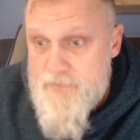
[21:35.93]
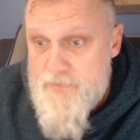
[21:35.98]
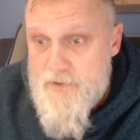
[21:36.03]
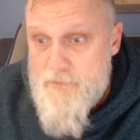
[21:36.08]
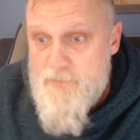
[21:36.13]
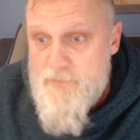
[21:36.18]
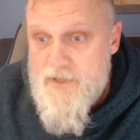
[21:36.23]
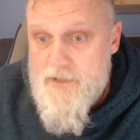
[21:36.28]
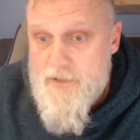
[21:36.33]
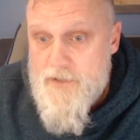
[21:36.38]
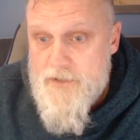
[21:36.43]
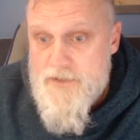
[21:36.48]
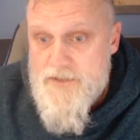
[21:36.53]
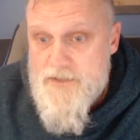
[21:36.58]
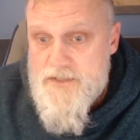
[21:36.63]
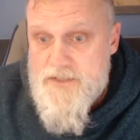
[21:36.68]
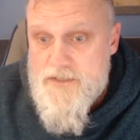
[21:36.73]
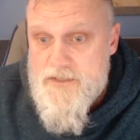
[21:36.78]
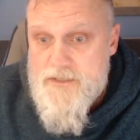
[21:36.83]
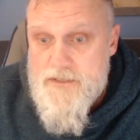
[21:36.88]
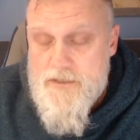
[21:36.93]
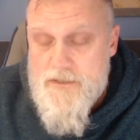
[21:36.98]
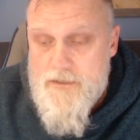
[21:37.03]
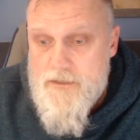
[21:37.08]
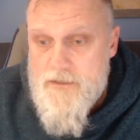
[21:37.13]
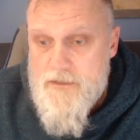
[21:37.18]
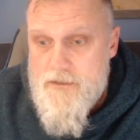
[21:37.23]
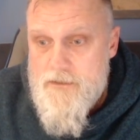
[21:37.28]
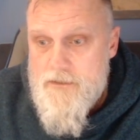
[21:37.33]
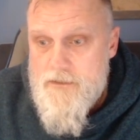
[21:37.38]
because,
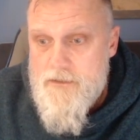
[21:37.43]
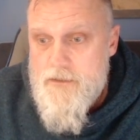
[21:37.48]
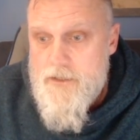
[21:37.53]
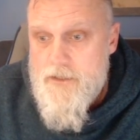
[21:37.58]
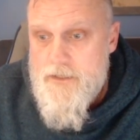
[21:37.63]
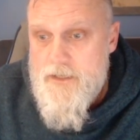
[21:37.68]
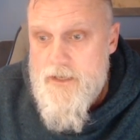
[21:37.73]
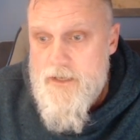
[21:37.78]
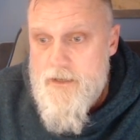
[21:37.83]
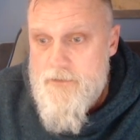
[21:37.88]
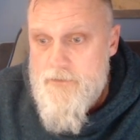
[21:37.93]
again,